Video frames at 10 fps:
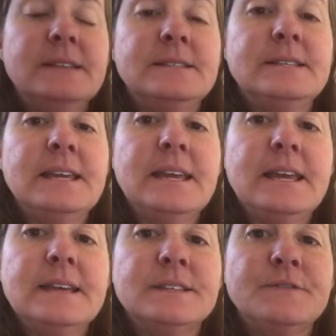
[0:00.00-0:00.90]
D
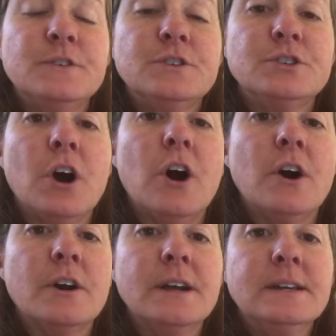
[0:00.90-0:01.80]
is for
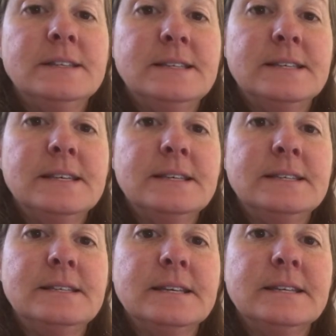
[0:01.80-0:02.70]
dog, d,
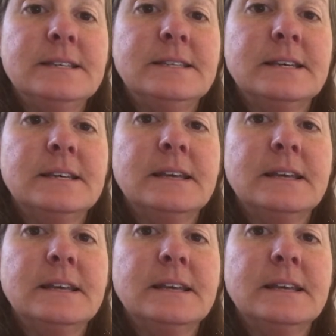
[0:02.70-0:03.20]
d, d.